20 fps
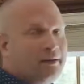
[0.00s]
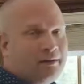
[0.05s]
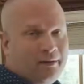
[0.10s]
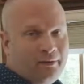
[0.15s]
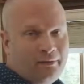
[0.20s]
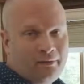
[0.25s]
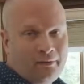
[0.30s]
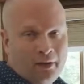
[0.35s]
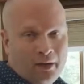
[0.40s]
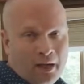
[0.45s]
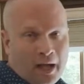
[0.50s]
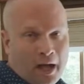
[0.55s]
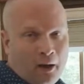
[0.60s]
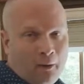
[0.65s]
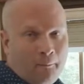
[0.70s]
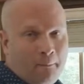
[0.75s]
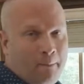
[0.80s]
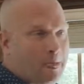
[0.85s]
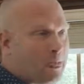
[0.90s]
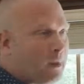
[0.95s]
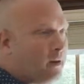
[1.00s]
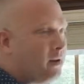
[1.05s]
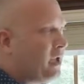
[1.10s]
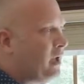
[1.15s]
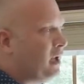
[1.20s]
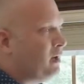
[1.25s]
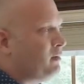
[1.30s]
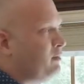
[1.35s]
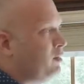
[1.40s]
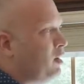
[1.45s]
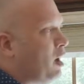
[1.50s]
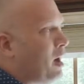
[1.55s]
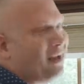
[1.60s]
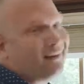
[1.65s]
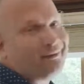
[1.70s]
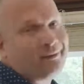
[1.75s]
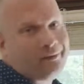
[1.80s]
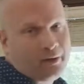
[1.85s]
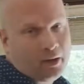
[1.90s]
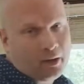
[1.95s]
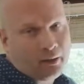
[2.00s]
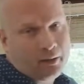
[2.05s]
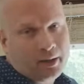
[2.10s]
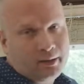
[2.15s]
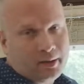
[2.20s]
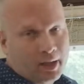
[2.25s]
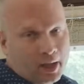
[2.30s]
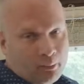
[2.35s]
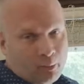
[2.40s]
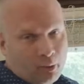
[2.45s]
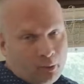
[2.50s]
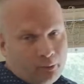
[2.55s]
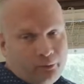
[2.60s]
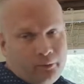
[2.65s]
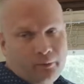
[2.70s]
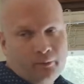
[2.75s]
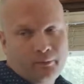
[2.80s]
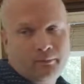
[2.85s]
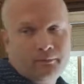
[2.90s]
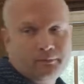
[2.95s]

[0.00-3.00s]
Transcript: to sit out and not stare at neighbors.